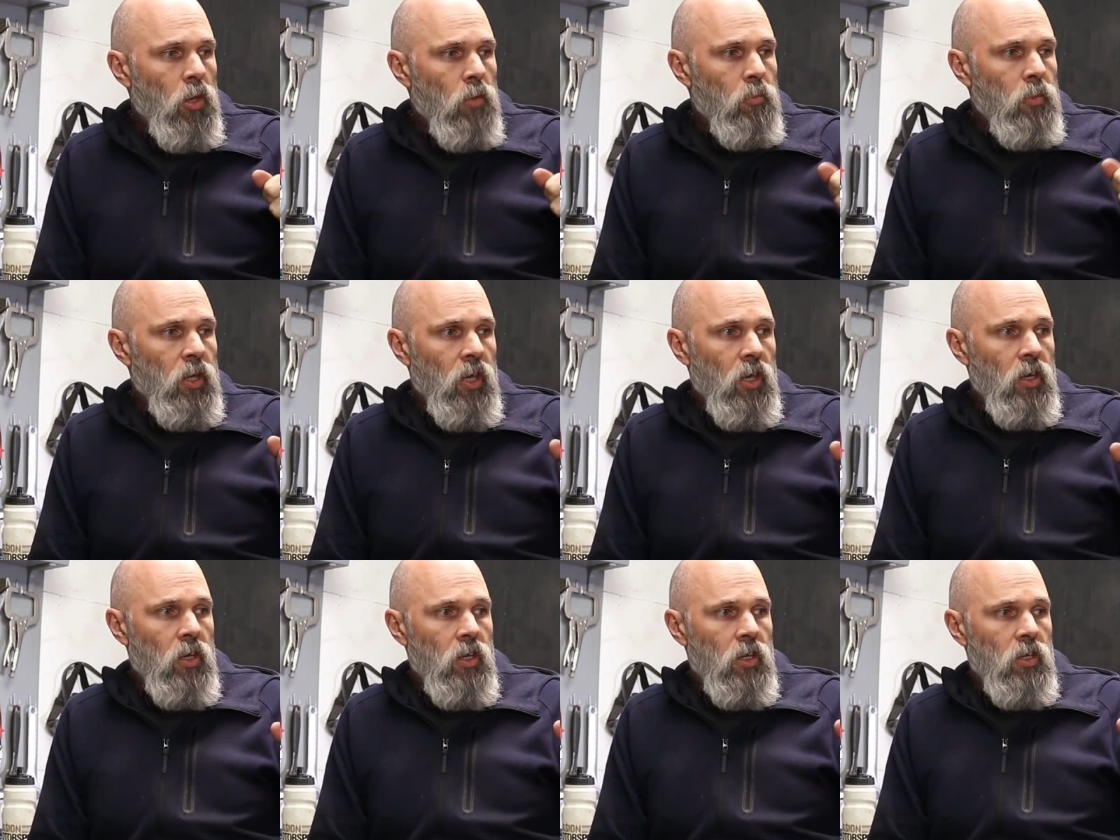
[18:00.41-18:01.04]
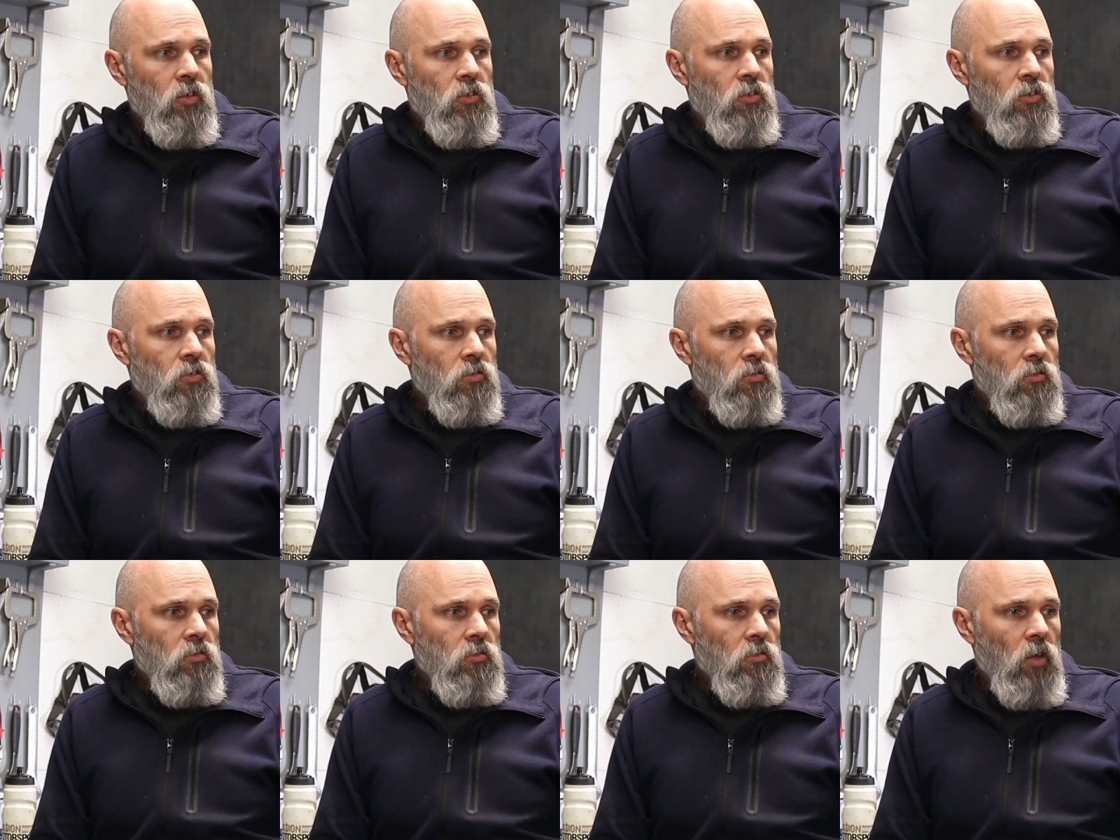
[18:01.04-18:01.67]

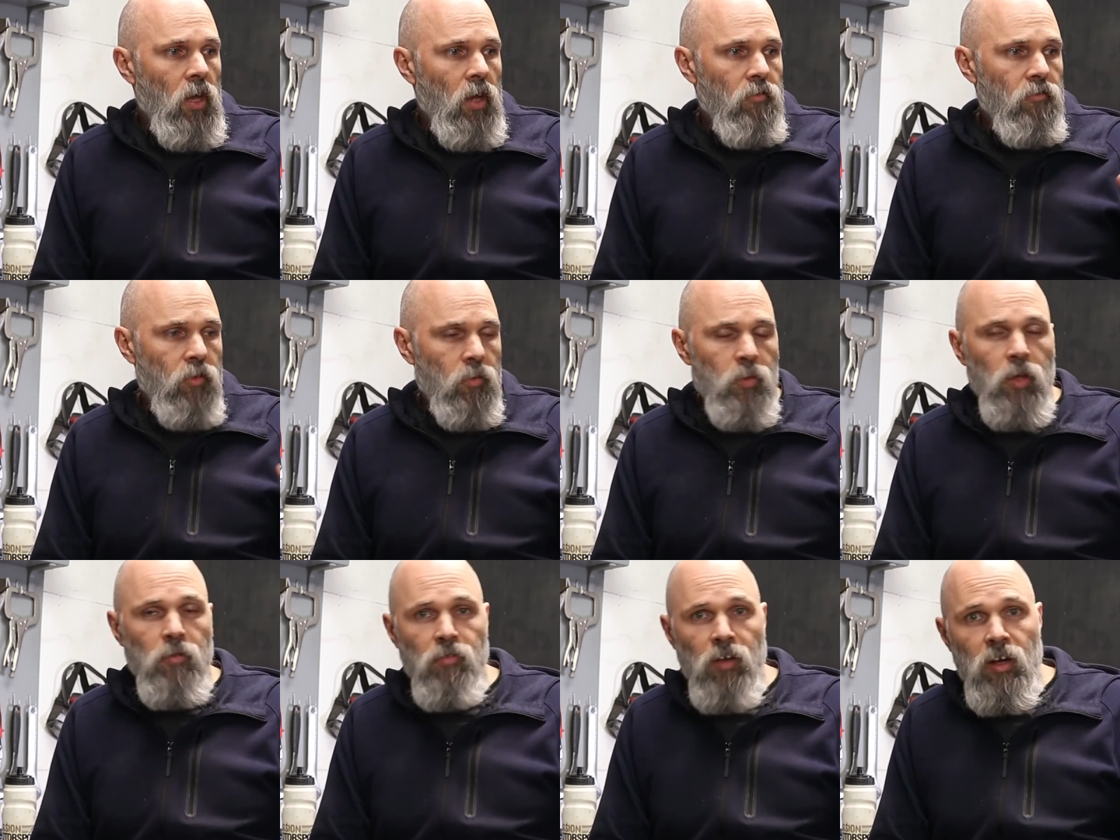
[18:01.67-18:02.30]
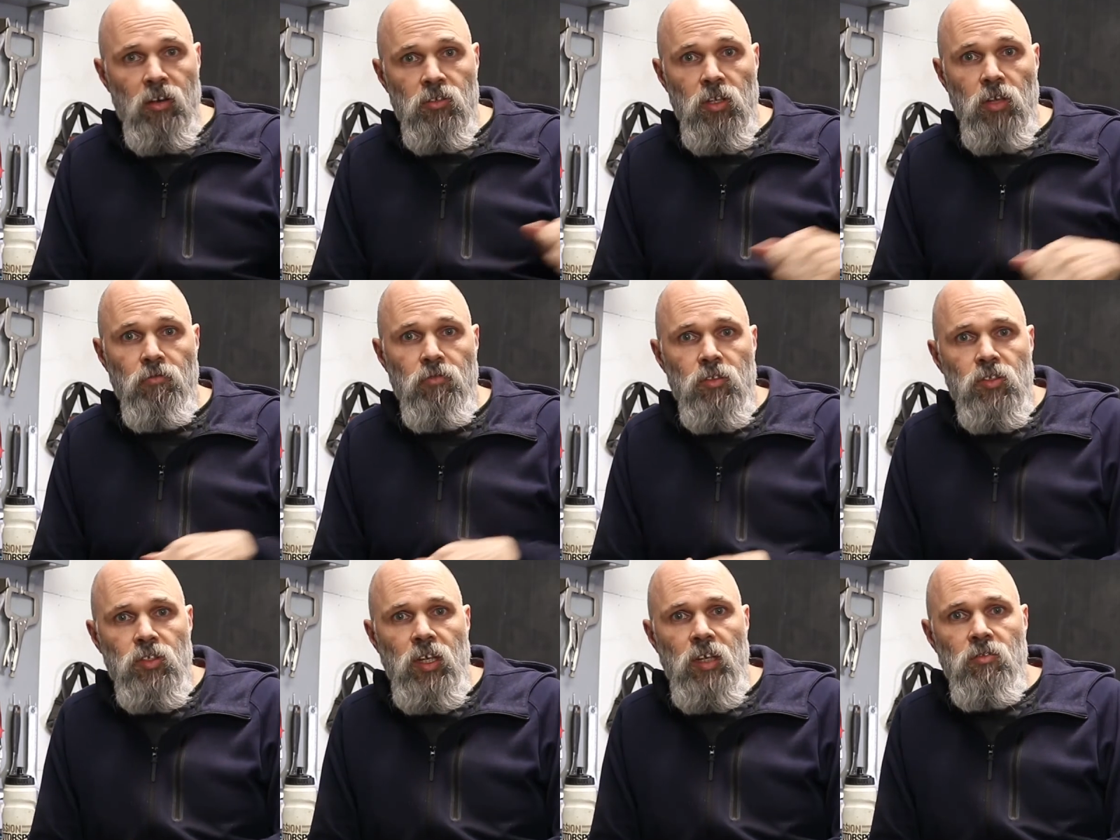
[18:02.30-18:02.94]
because from the various
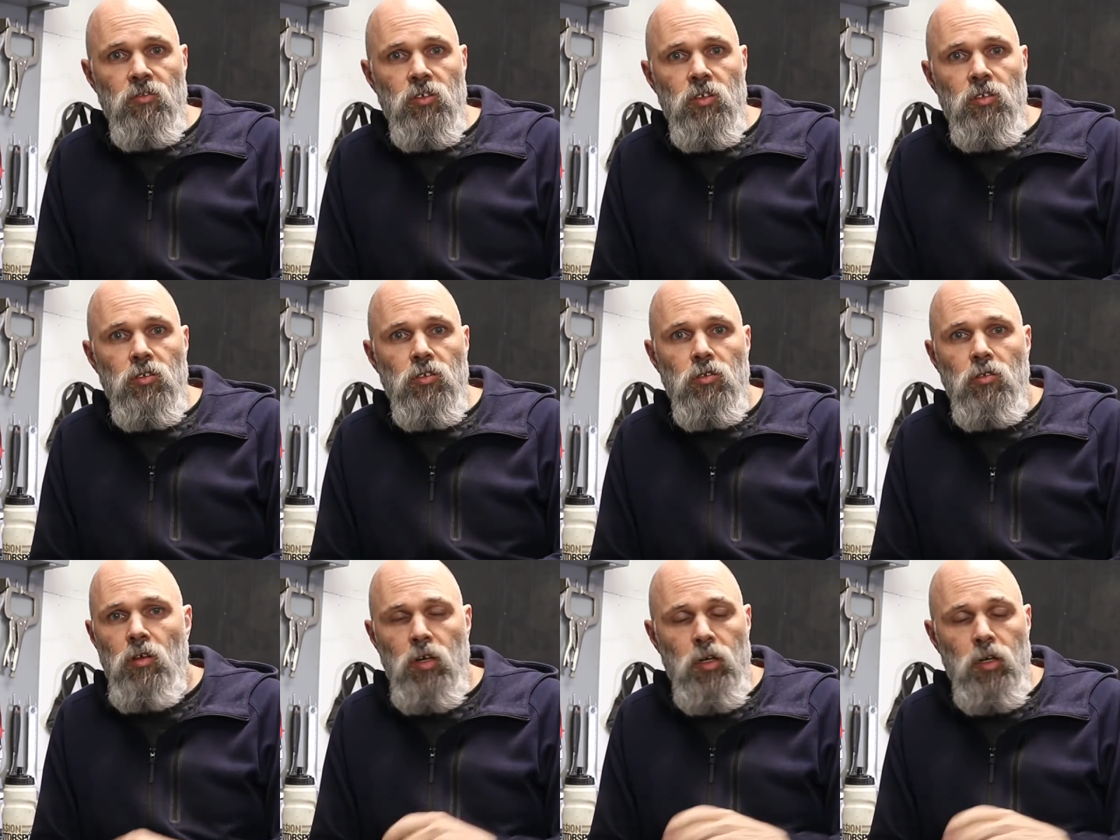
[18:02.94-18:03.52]
different sensors,